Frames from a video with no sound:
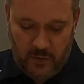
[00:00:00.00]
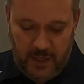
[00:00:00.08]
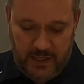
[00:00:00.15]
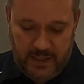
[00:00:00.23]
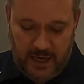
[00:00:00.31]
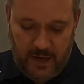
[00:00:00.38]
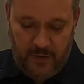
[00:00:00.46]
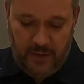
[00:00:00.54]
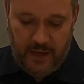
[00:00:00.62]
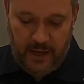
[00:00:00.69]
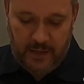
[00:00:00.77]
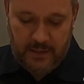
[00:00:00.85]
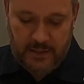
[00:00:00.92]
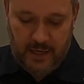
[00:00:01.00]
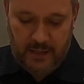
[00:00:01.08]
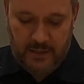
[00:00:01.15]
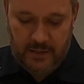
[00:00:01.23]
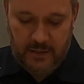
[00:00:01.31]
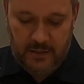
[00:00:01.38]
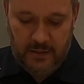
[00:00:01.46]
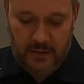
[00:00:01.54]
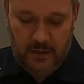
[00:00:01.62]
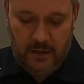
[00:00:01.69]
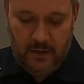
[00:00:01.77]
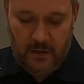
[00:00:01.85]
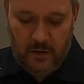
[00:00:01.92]
squeeze out the excess
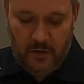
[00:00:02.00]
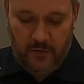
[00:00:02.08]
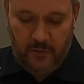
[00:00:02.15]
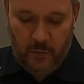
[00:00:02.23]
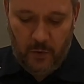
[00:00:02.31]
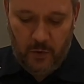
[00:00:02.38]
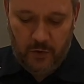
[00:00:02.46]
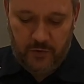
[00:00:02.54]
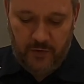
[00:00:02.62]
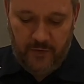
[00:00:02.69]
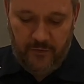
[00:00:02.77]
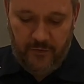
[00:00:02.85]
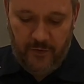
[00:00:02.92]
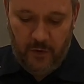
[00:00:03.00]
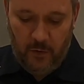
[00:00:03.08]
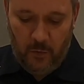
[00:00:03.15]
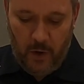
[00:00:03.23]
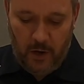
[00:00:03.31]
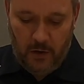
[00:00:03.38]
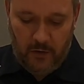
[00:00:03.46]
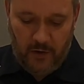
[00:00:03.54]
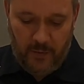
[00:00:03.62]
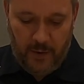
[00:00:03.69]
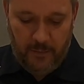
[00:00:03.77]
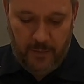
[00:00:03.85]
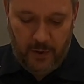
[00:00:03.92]
of the water and fill 1
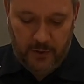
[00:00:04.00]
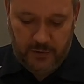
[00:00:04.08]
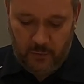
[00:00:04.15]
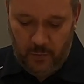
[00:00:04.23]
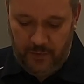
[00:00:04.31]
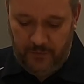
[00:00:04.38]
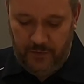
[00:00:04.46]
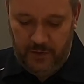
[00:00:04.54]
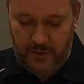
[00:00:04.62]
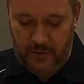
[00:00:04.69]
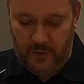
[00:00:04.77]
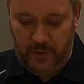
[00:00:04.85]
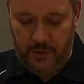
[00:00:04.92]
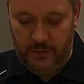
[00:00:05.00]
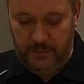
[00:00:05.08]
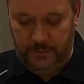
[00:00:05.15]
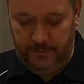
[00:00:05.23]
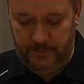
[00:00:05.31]
growing pot with the soil.